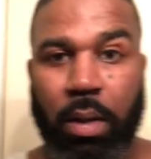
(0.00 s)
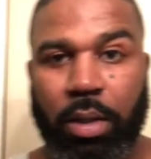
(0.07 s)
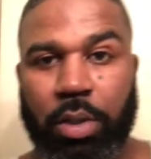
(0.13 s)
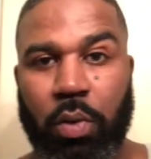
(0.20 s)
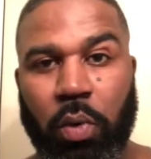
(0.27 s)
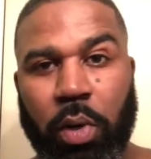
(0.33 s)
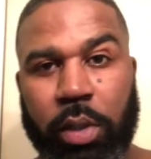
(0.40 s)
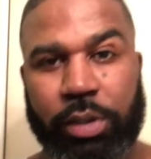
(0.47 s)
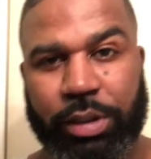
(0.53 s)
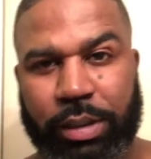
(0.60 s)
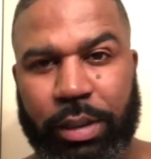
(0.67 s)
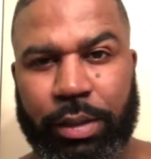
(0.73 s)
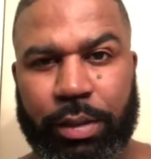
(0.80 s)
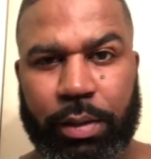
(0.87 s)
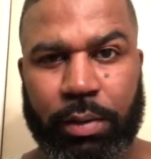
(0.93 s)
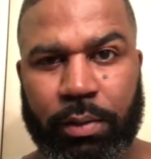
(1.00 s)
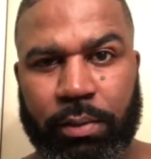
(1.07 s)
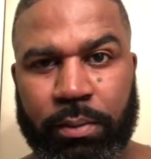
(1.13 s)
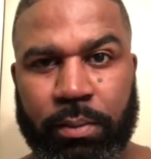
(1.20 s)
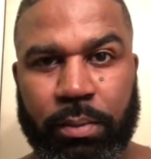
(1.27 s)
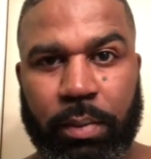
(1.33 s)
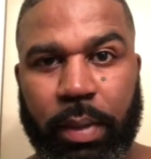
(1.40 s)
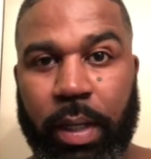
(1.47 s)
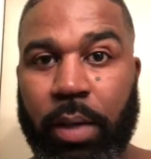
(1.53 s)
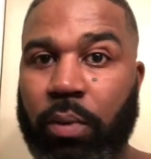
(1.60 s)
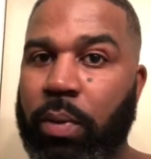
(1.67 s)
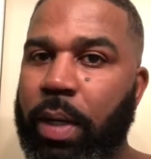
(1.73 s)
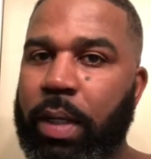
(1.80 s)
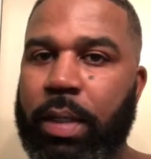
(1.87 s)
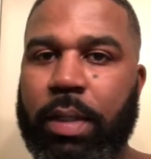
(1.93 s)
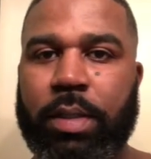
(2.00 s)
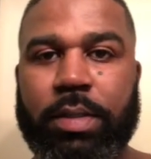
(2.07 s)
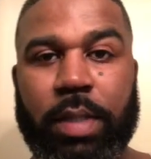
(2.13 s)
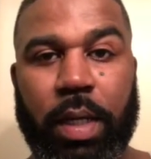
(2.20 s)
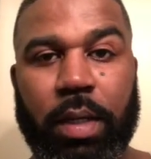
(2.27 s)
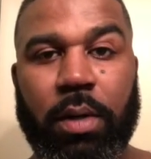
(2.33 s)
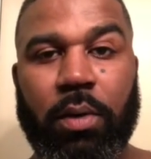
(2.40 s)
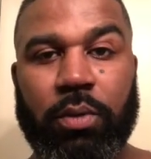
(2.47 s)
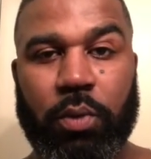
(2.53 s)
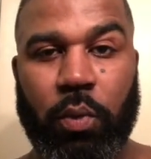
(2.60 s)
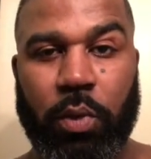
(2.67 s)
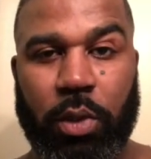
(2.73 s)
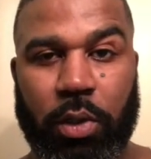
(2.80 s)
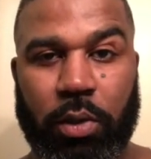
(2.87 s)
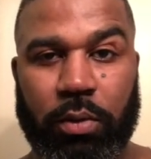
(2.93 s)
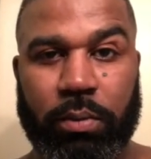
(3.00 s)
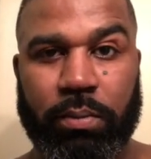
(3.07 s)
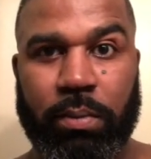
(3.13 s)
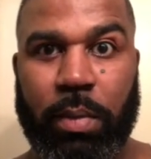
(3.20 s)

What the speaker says: you are GQ and ready to take on the world.